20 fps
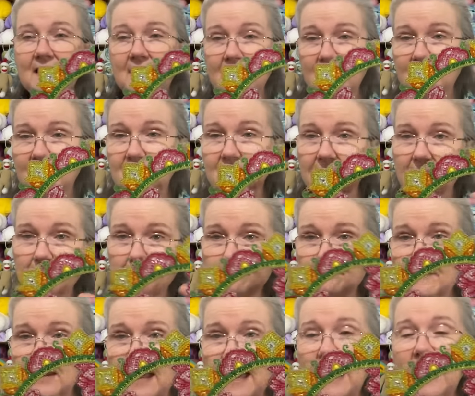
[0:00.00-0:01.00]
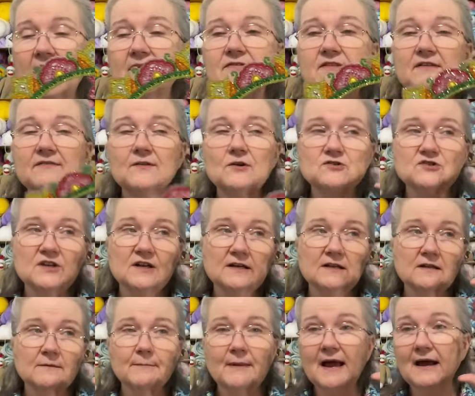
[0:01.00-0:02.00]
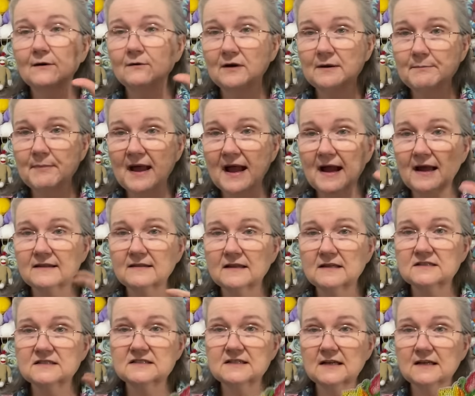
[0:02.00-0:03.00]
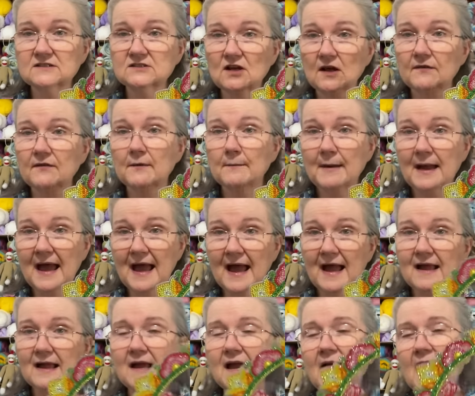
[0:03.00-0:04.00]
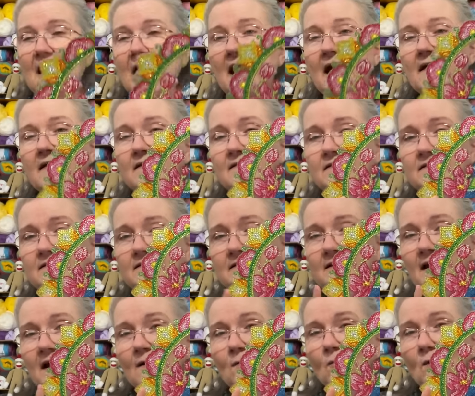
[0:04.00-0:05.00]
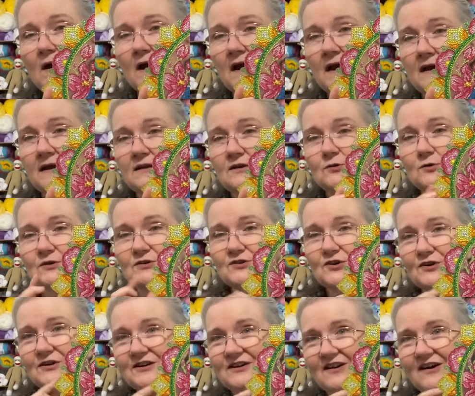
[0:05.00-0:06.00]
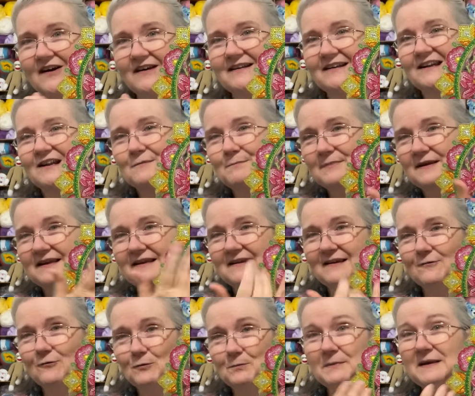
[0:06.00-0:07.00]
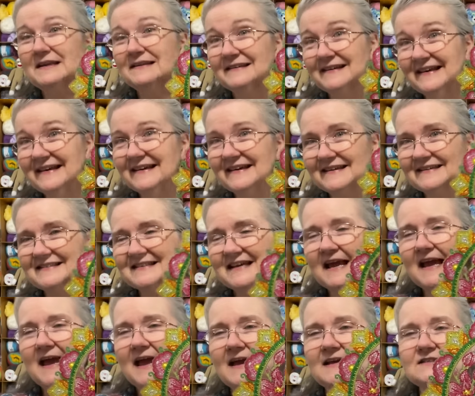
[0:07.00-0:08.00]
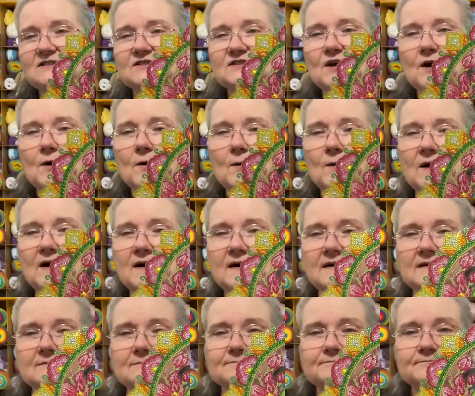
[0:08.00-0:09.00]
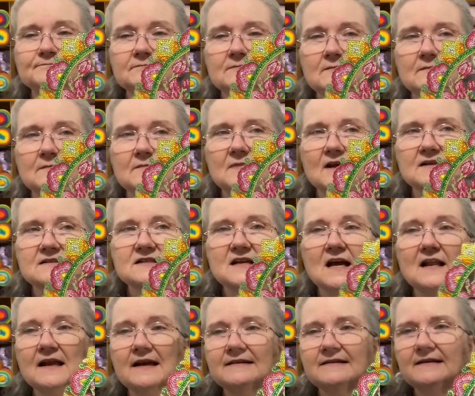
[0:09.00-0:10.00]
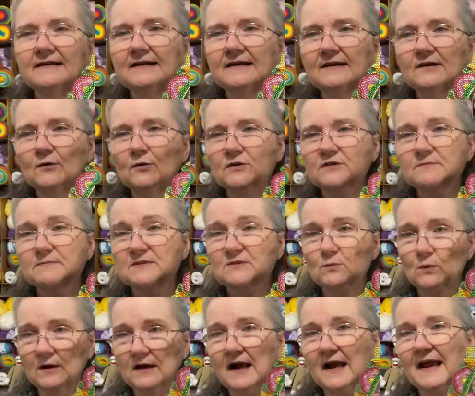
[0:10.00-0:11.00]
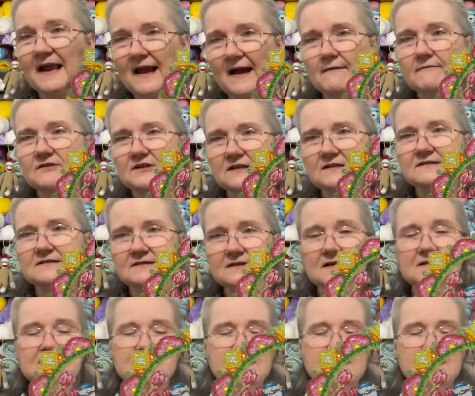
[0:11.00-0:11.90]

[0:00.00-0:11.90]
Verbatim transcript: in them, and then there's a little battery pack that sticks on the back, and that way you can turn it on and it would be lit. And so that's kind of like the Christmas one I have does